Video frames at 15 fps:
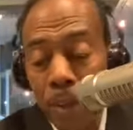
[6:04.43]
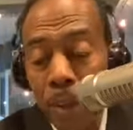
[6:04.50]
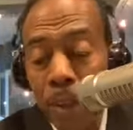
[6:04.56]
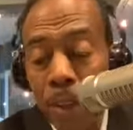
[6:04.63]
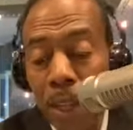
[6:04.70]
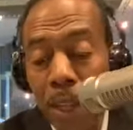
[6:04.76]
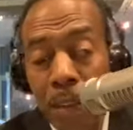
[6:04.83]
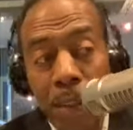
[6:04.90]
This
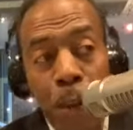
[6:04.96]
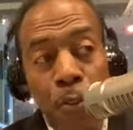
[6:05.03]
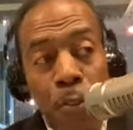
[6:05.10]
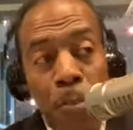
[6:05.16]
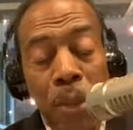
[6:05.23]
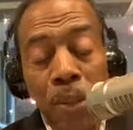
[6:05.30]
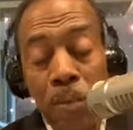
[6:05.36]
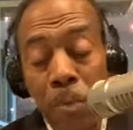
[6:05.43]
guy's
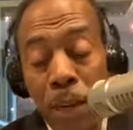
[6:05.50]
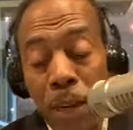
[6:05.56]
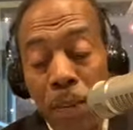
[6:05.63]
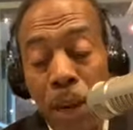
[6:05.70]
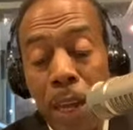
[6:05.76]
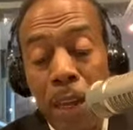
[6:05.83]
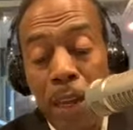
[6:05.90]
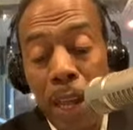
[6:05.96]
offering me some money
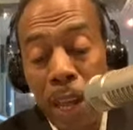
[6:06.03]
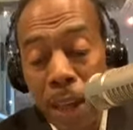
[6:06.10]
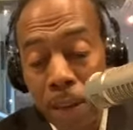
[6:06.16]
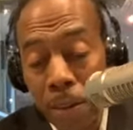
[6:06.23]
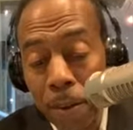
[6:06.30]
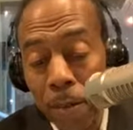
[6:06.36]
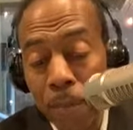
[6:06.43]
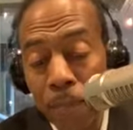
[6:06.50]
right
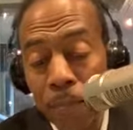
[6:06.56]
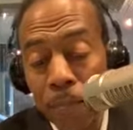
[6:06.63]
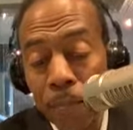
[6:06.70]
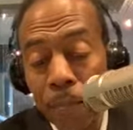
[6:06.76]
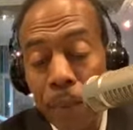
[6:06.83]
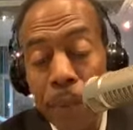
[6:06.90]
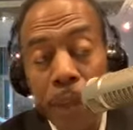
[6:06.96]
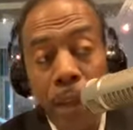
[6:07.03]
now.
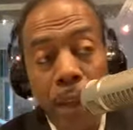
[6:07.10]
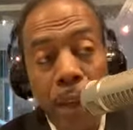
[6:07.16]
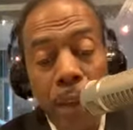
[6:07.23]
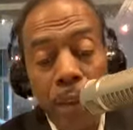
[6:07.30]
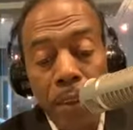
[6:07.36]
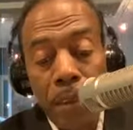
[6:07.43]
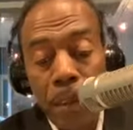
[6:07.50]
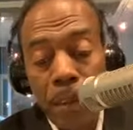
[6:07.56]

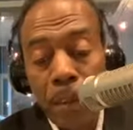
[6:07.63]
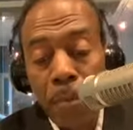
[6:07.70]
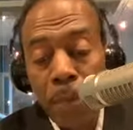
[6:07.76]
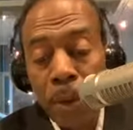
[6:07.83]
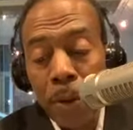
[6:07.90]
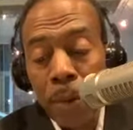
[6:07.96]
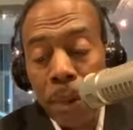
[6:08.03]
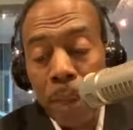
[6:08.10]
So I jumped
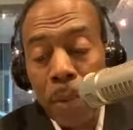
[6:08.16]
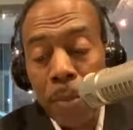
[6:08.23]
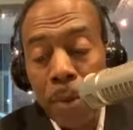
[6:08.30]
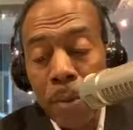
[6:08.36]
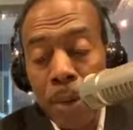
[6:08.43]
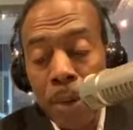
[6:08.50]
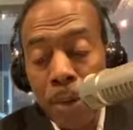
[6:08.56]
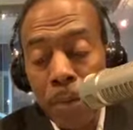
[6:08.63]
on it, came
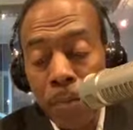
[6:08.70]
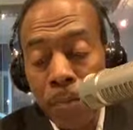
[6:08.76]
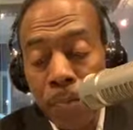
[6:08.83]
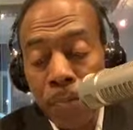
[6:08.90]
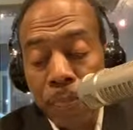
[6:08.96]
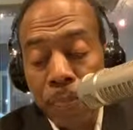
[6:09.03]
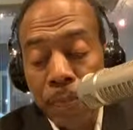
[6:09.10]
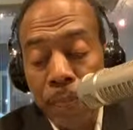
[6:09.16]
up here,
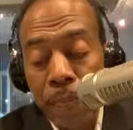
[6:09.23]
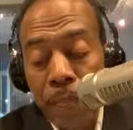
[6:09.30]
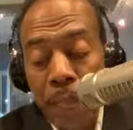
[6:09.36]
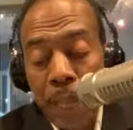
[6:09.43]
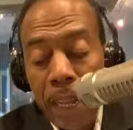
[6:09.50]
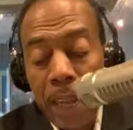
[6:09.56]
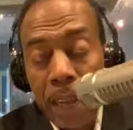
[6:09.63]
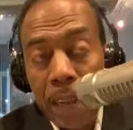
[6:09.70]

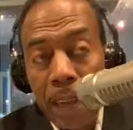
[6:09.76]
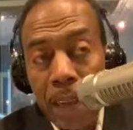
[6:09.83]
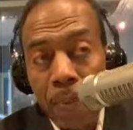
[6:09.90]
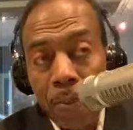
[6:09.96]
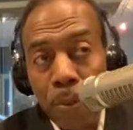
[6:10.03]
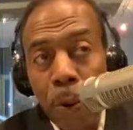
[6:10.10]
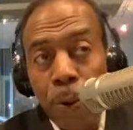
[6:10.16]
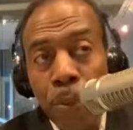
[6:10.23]
and I
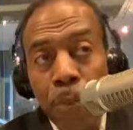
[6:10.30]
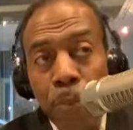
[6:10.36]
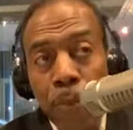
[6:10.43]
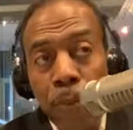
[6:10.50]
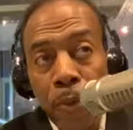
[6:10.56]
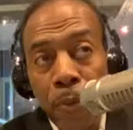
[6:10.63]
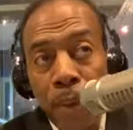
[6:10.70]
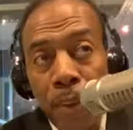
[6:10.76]
rose up through
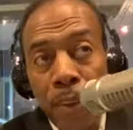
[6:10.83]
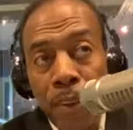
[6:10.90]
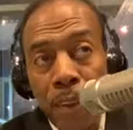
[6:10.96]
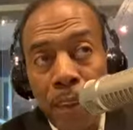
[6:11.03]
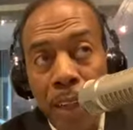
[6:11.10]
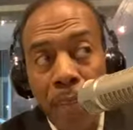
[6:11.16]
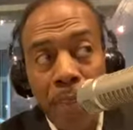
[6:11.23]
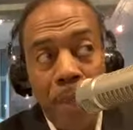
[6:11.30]
the ranks
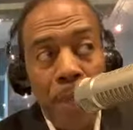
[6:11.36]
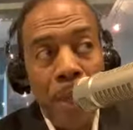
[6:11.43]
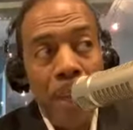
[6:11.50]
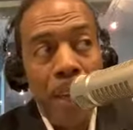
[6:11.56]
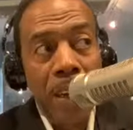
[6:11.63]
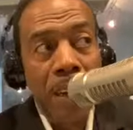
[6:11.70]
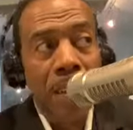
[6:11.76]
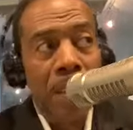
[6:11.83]
after
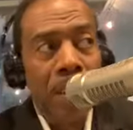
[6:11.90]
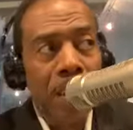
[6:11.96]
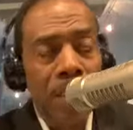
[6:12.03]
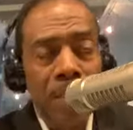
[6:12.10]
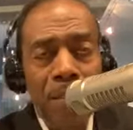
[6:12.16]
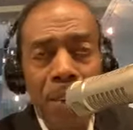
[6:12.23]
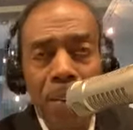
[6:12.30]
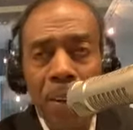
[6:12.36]
being
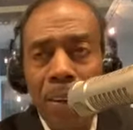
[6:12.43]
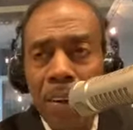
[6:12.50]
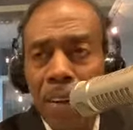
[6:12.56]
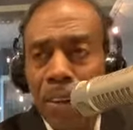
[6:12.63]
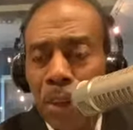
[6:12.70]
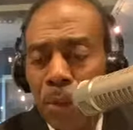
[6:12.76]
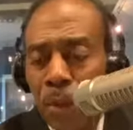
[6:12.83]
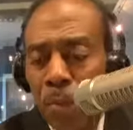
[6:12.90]
very a
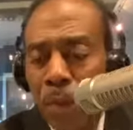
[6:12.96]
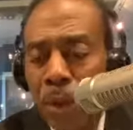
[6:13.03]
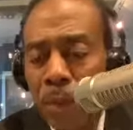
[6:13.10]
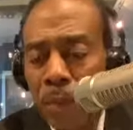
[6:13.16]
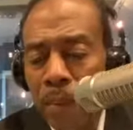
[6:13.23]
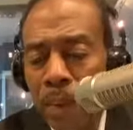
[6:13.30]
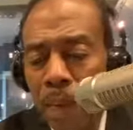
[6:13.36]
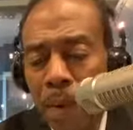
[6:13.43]
short
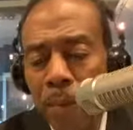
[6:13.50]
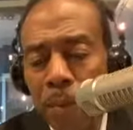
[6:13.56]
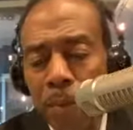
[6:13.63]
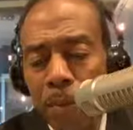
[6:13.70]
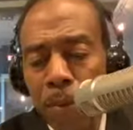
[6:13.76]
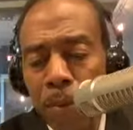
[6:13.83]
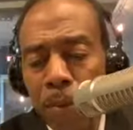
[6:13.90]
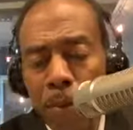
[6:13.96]
period there, and I was
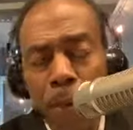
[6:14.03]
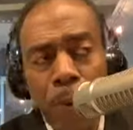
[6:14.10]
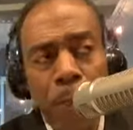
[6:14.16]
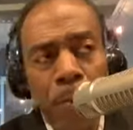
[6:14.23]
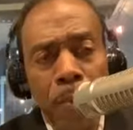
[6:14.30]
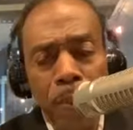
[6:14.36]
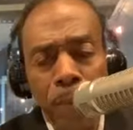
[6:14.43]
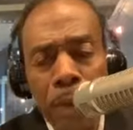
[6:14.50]
rose
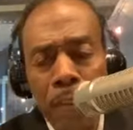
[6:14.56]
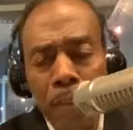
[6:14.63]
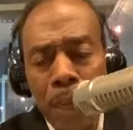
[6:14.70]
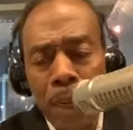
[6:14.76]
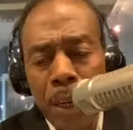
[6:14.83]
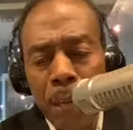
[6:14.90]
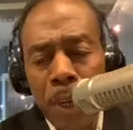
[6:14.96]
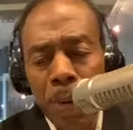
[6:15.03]
up to the rank to
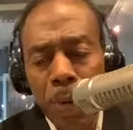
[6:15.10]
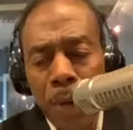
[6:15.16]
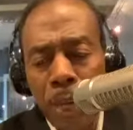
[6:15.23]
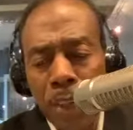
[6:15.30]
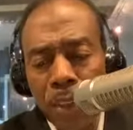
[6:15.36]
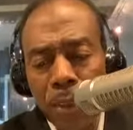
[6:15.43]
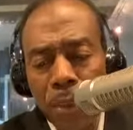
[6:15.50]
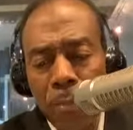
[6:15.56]
become a
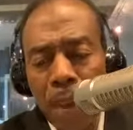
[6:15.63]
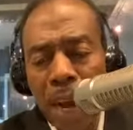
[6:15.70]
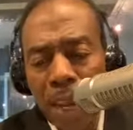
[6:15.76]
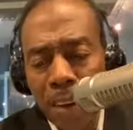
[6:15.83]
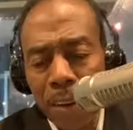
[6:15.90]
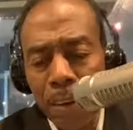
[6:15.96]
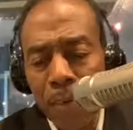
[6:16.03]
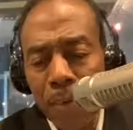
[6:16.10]
regional
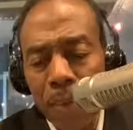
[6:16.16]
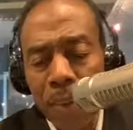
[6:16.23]
buyer.